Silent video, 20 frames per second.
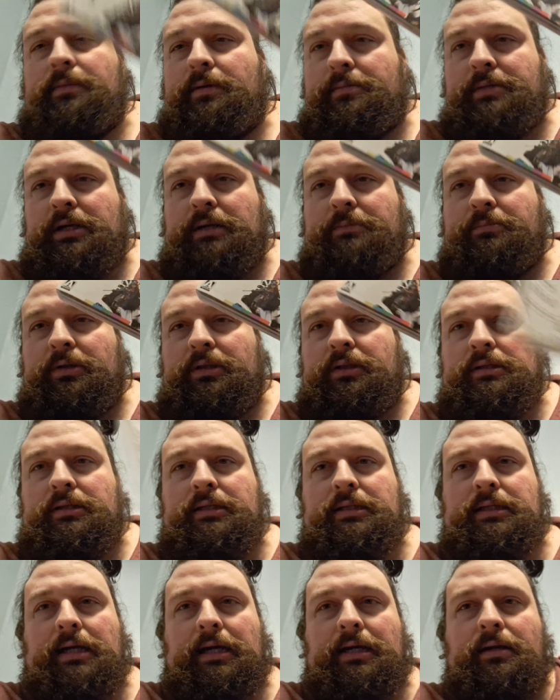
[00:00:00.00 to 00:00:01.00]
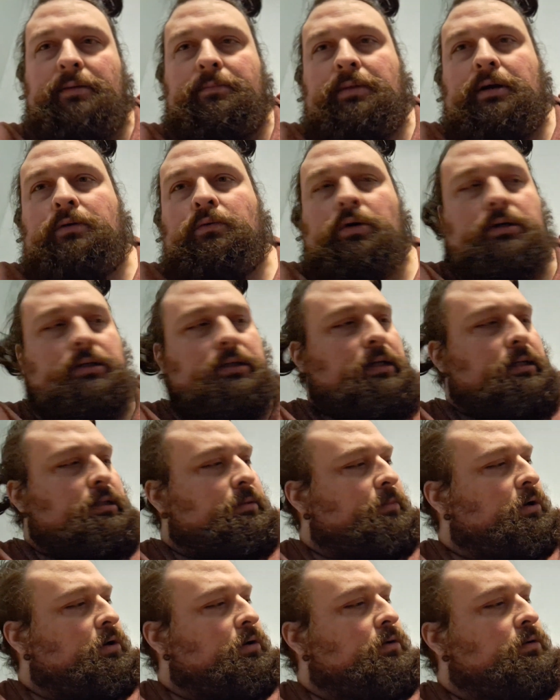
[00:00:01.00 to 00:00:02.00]
I'm going to put this aside. I might watch that
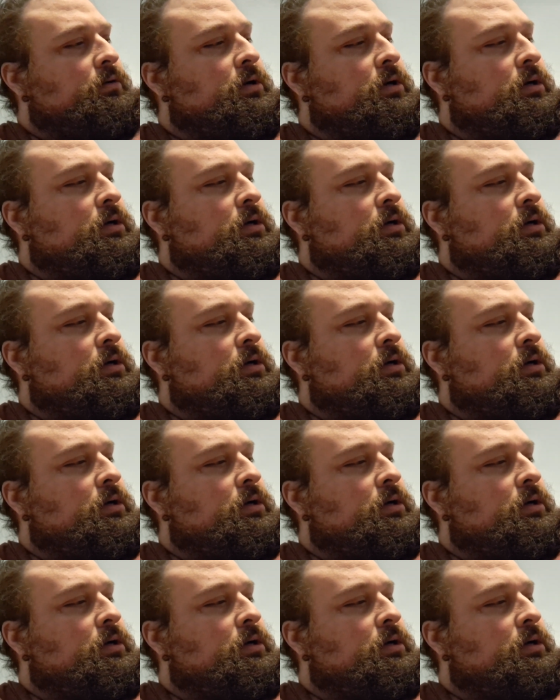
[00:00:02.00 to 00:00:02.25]
tomorrow.